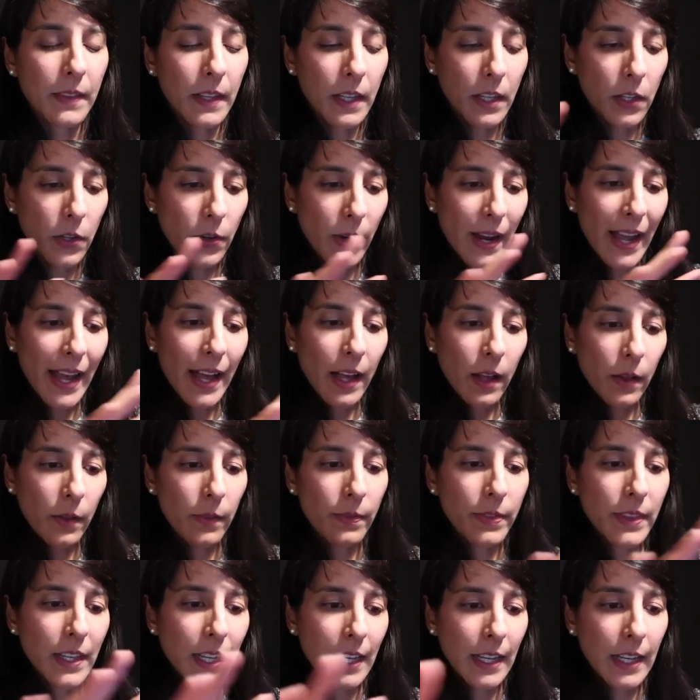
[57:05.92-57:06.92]
that you're
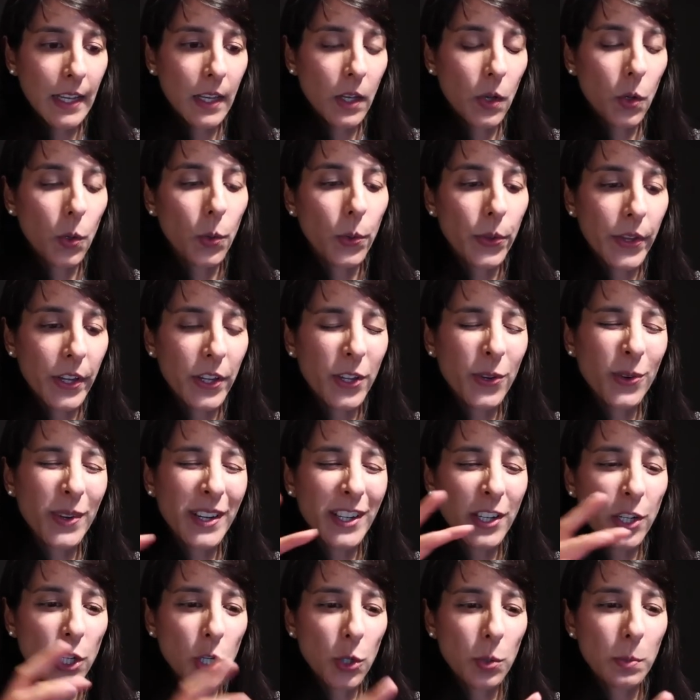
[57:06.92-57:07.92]
out there or that you're
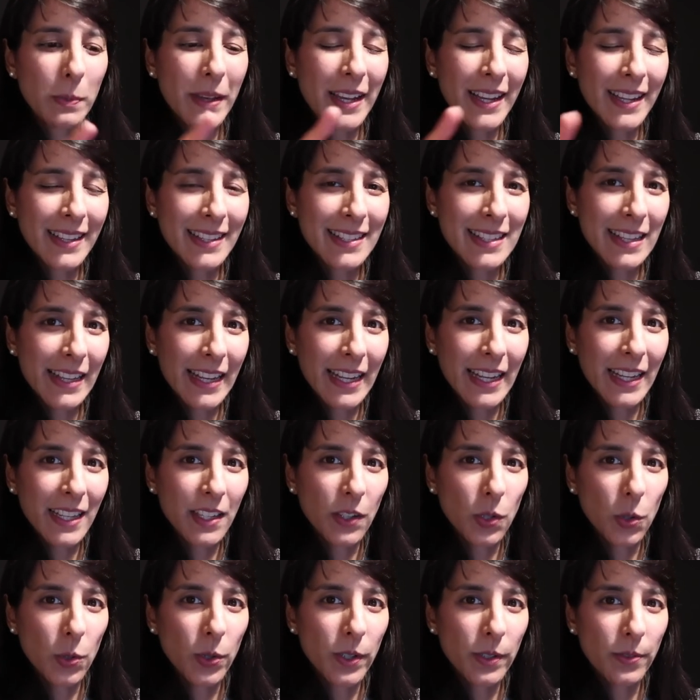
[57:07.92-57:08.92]
in no man's
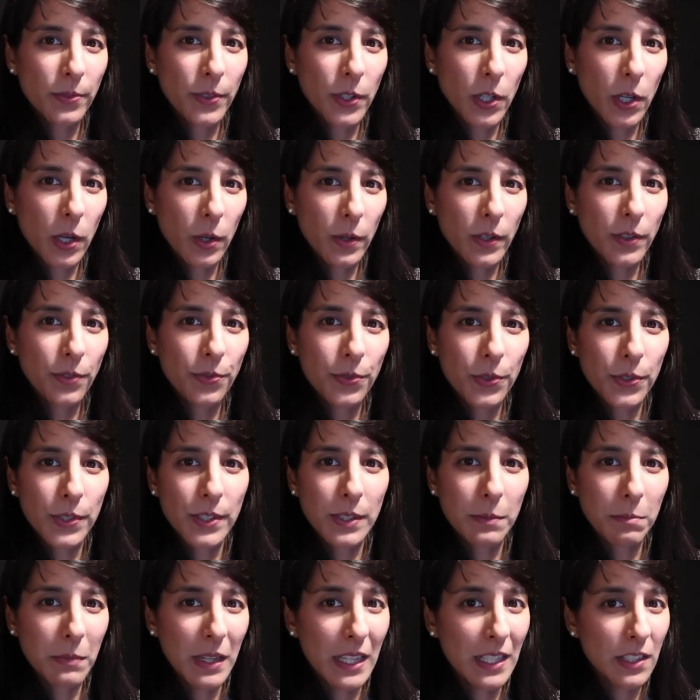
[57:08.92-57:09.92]
land or if you're going through
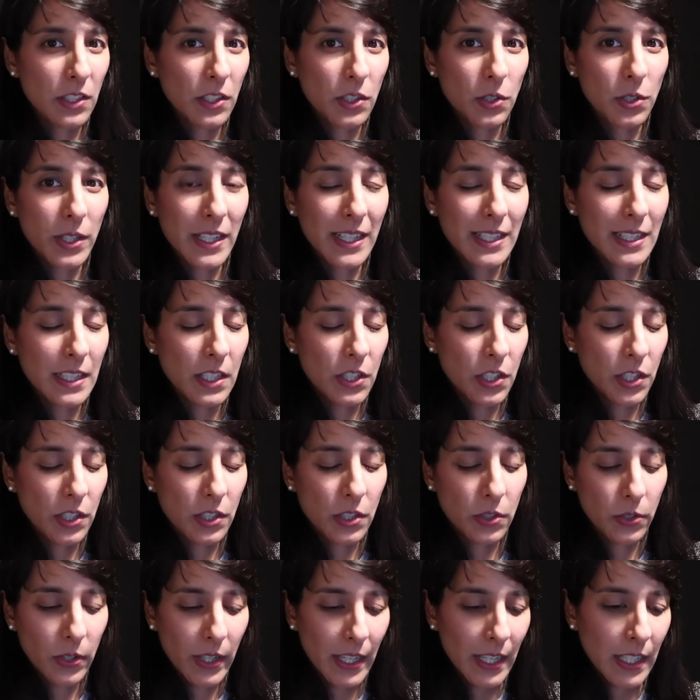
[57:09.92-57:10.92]
some major
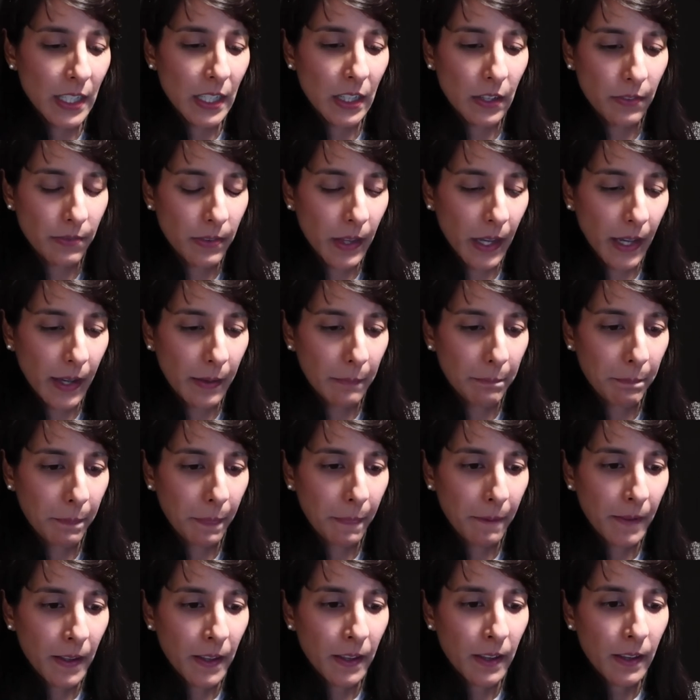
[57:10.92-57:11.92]
transitions or any of that,
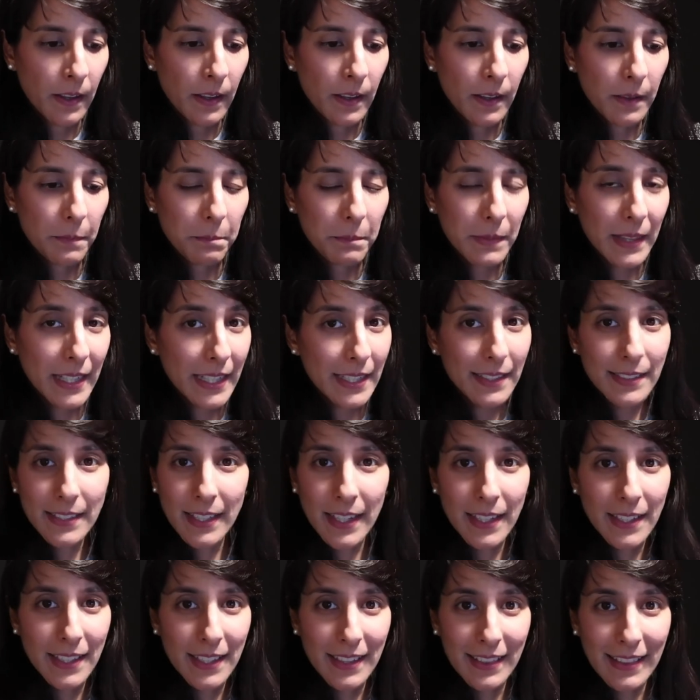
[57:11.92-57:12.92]
please
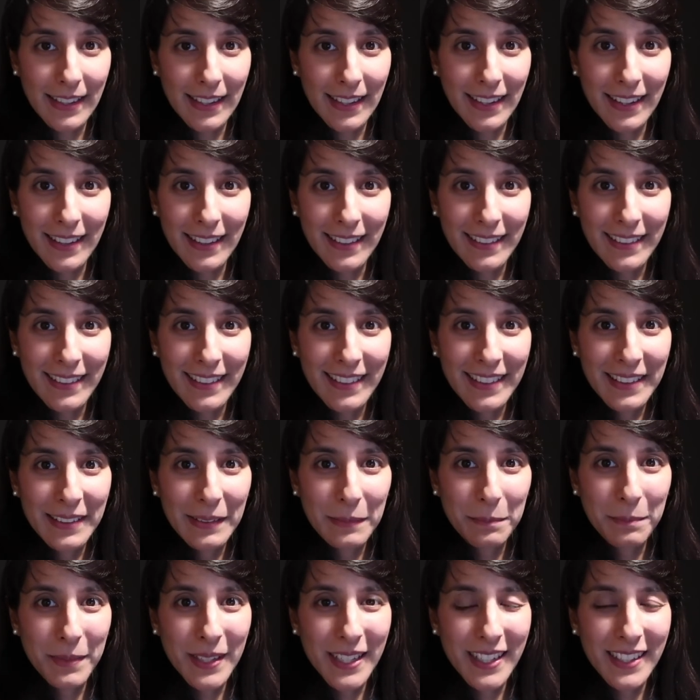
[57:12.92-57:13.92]
hang in there
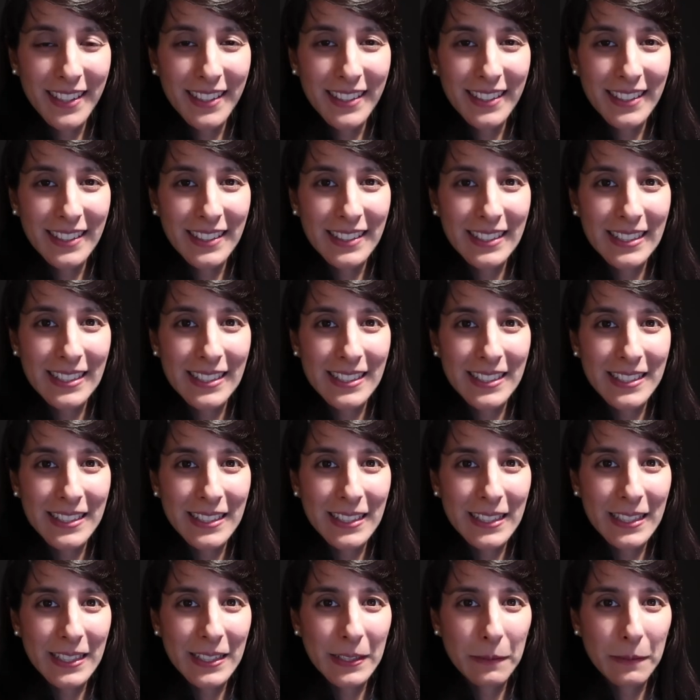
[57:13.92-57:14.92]
because